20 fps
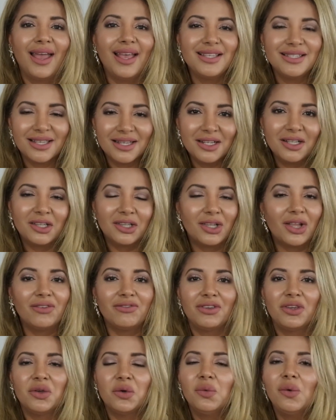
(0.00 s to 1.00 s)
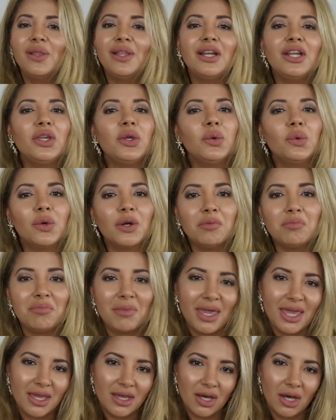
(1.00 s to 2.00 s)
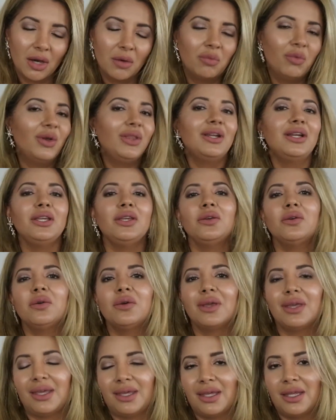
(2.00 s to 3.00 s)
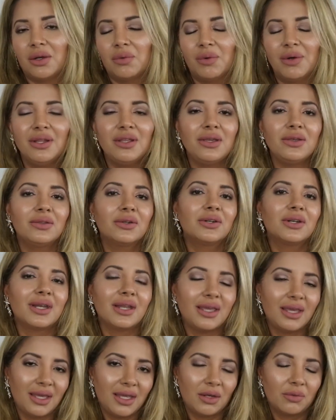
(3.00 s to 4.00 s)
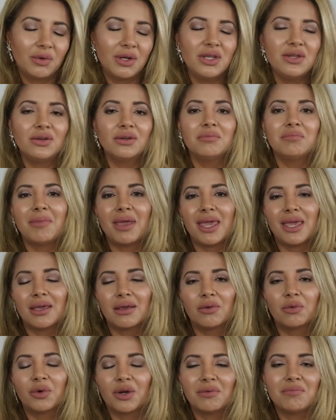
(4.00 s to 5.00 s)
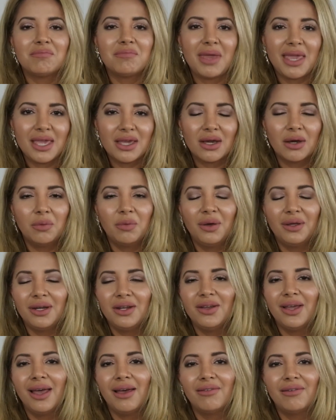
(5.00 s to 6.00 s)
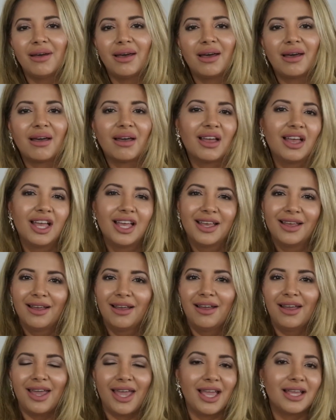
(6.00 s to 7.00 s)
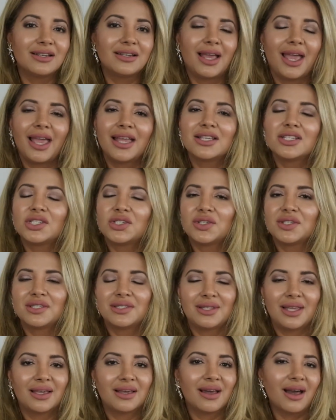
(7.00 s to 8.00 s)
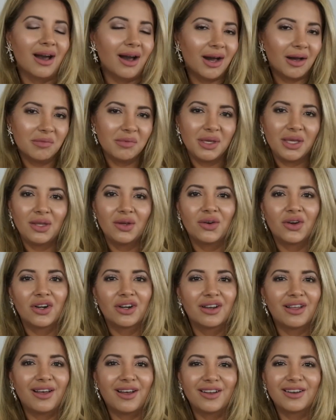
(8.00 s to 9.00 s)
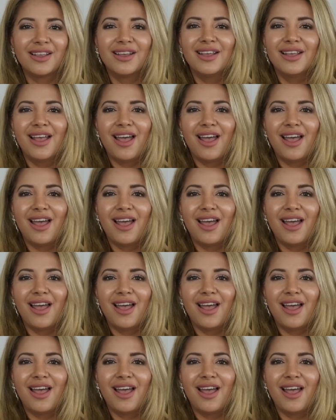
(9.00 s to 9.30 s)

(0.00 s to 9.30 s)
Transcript: is gonna love you whether you wear makeup, whether you eat, whether you don't eat, whether you don't make wear makeup, whether you have a an interesting hobby or not.